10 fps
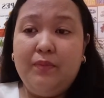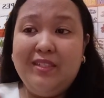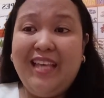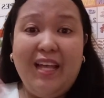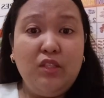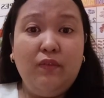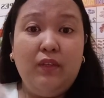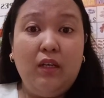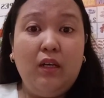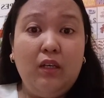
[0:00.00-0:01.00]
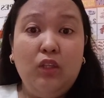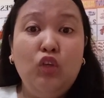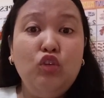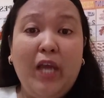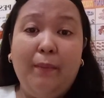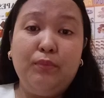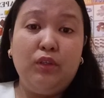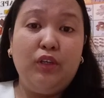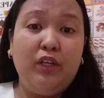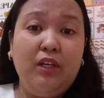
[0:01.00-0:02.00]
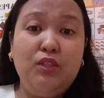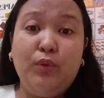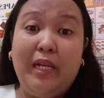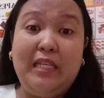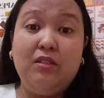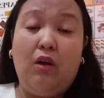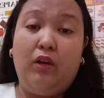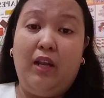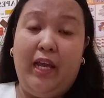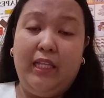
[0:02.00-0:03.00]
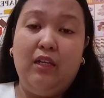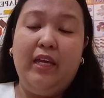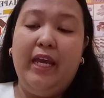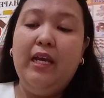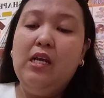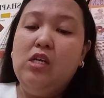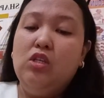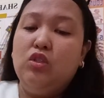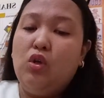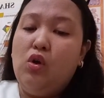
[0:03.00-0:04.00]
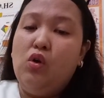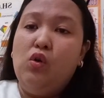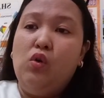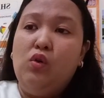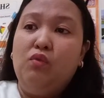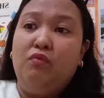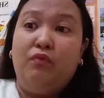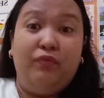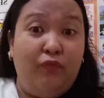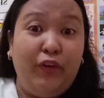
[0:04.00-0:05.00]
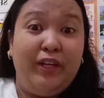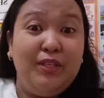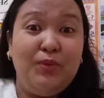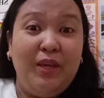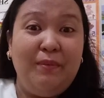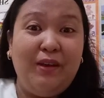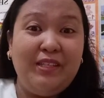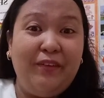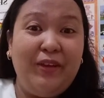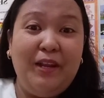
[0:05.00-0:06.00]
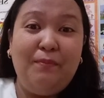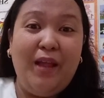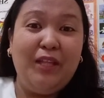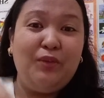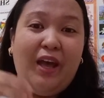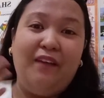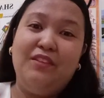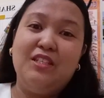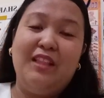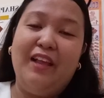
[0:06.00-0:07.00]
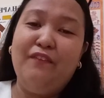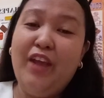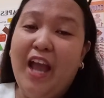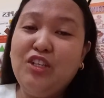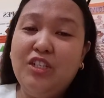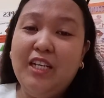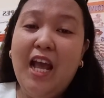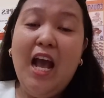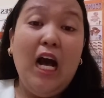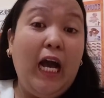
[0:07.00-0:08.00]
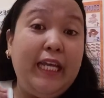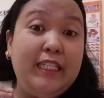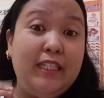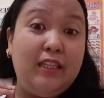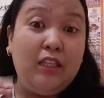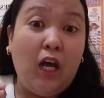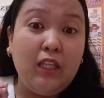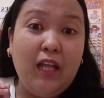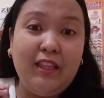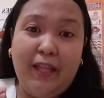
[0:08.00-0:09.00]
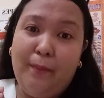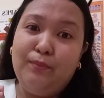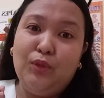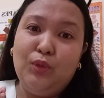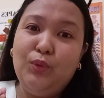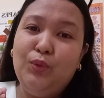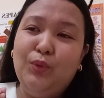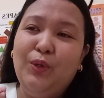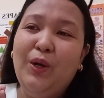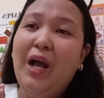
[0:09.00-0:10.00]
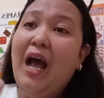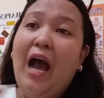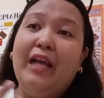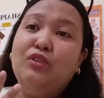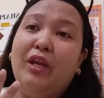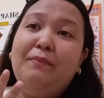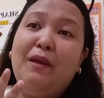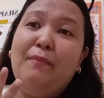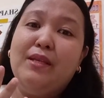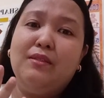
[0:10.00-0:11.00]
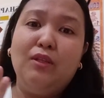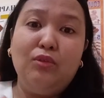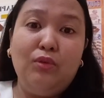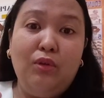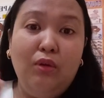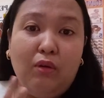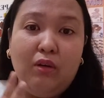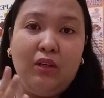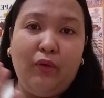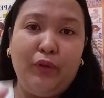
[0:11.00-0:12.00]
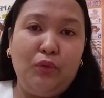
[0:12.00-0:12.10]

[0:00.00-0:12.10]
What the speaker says: scans of the new chapter is released online, okay? So for this week, because I really plan to have this live reaction, I did not attempt to I tried my best not to look or